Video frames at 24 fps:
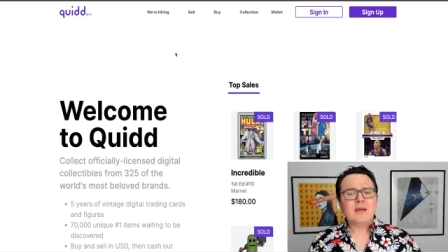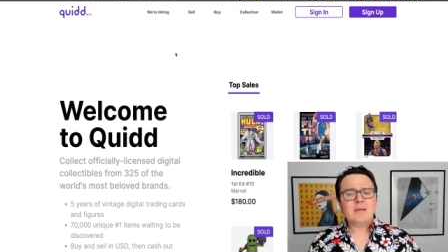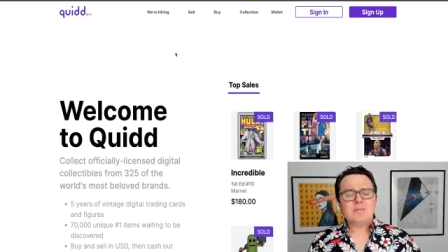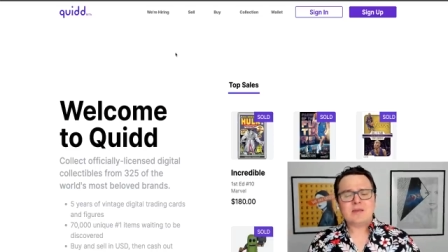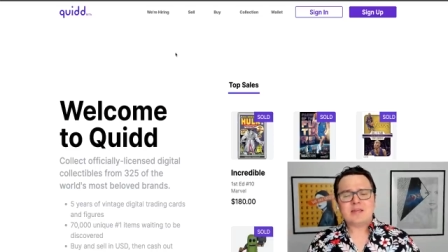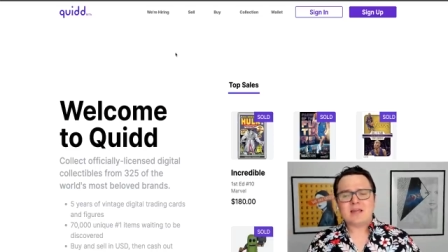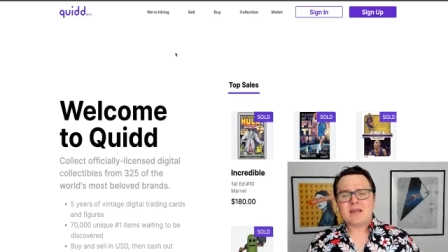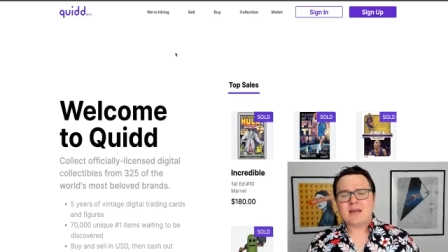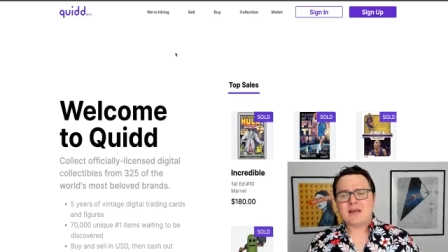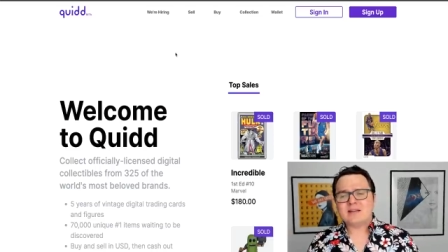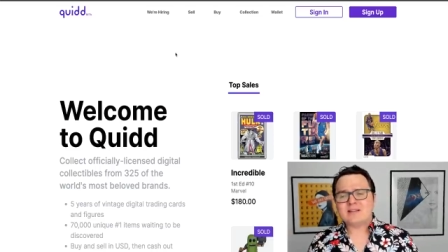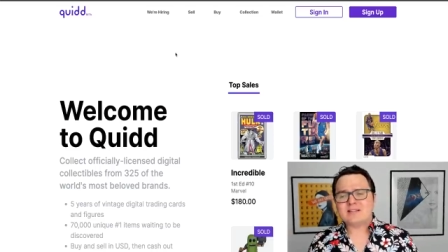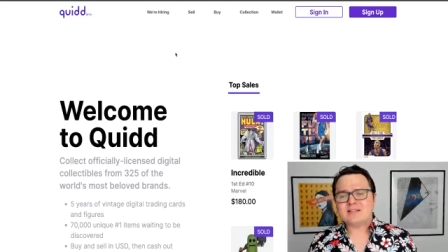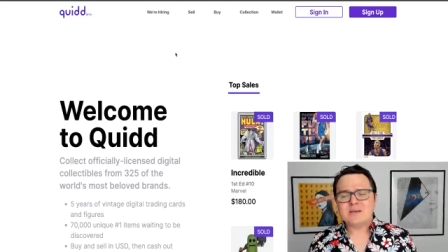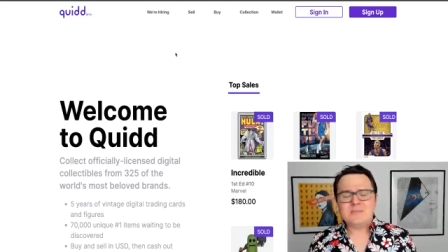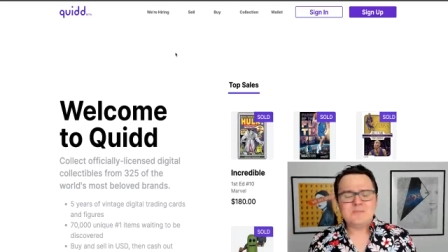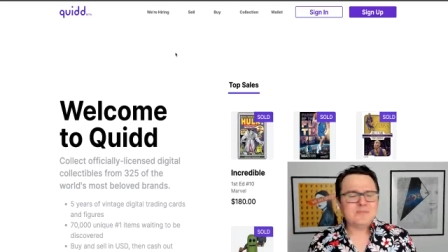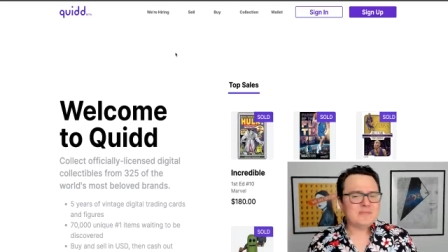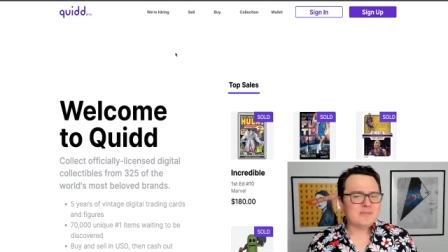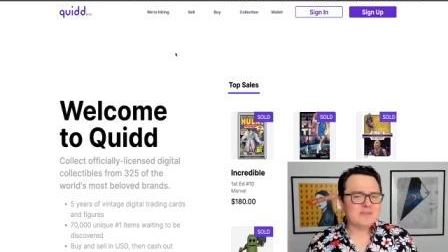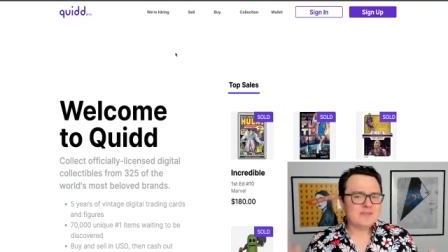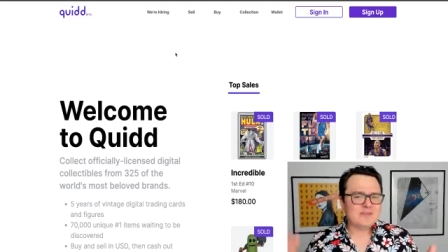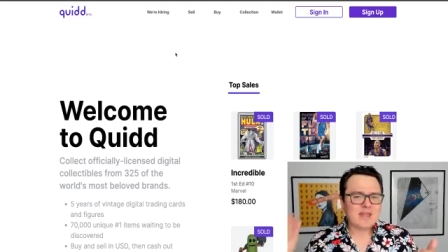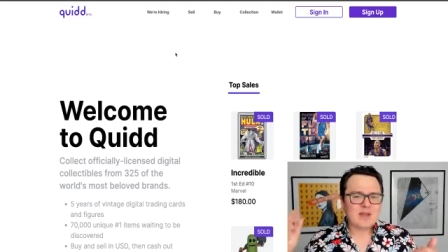because
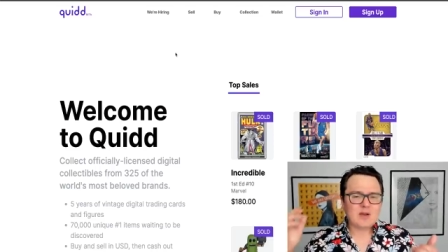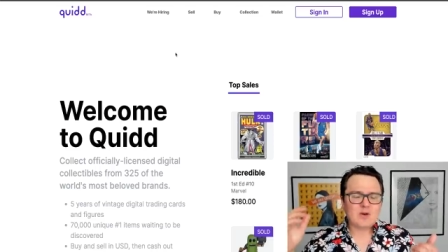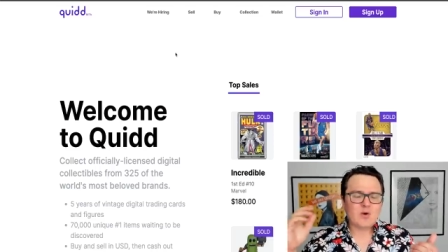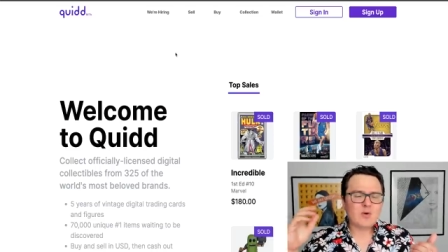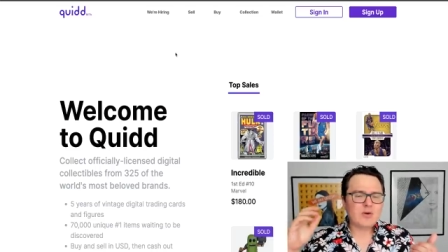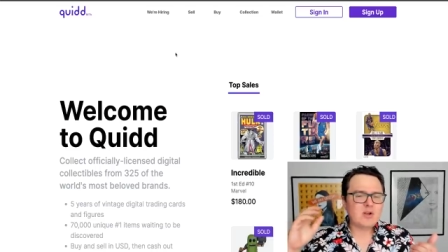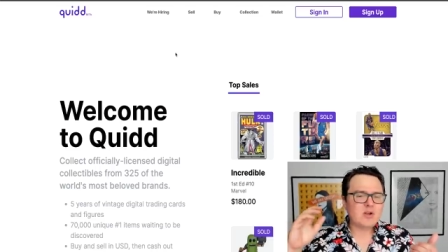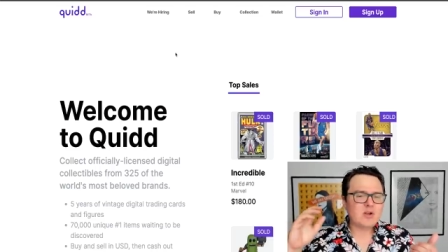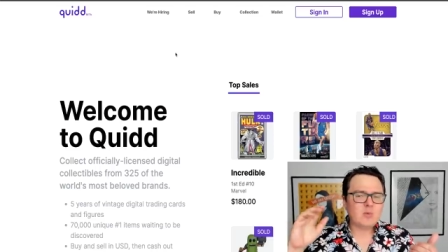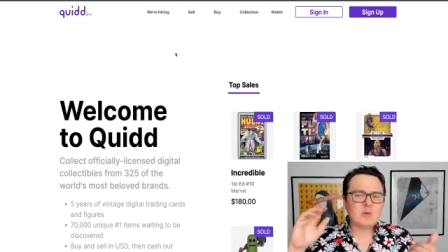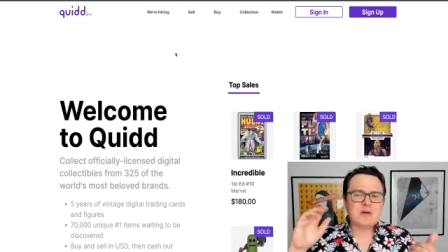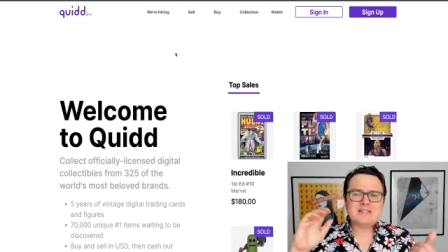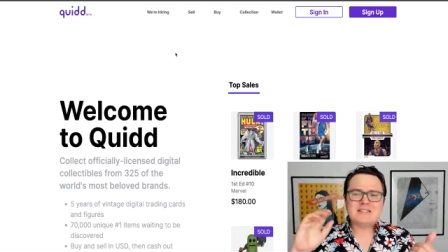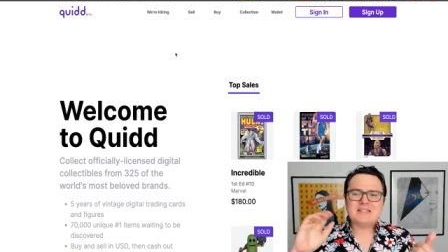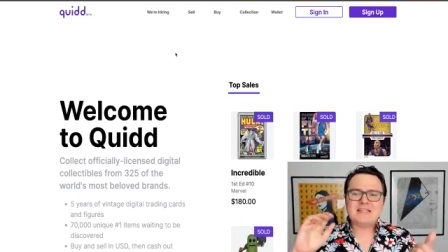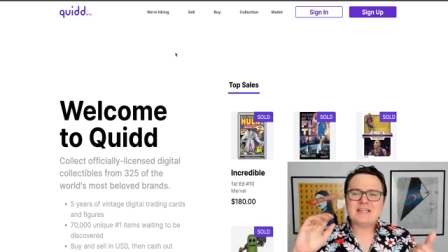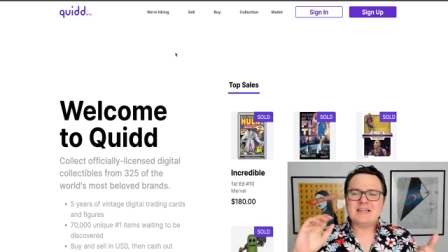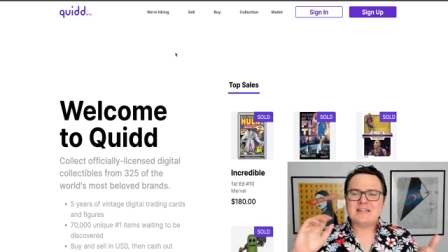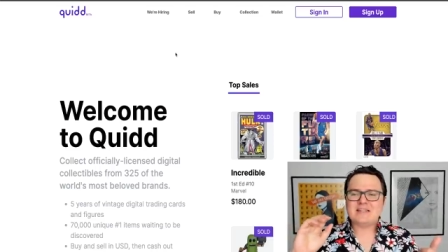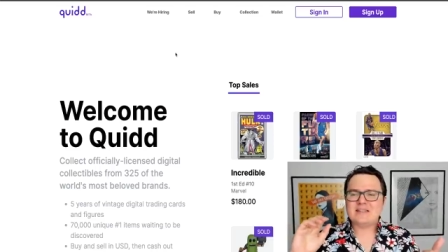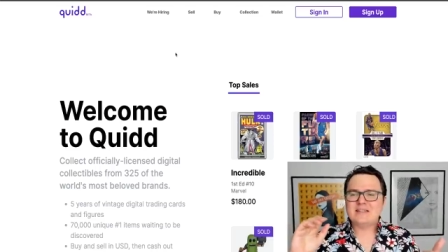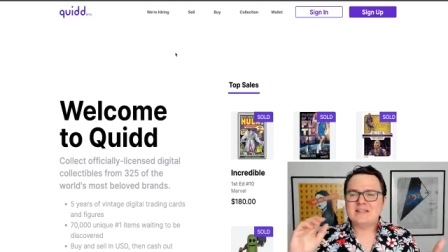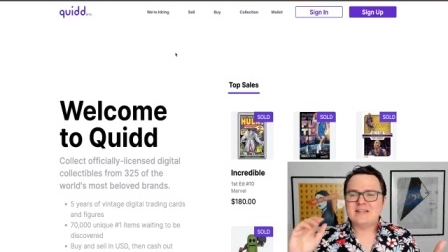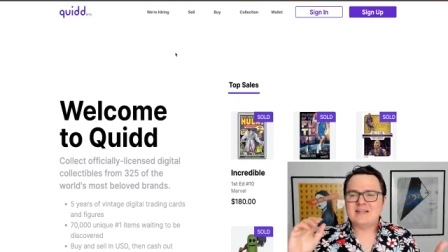they're going to want to
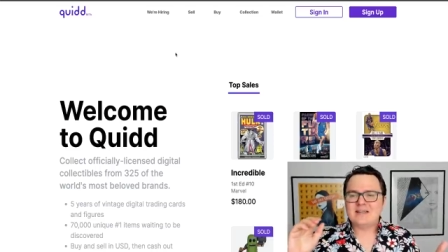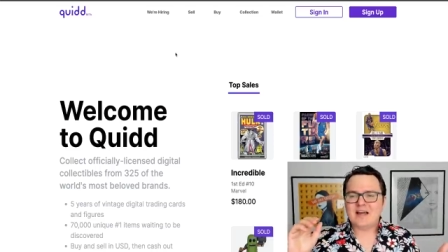get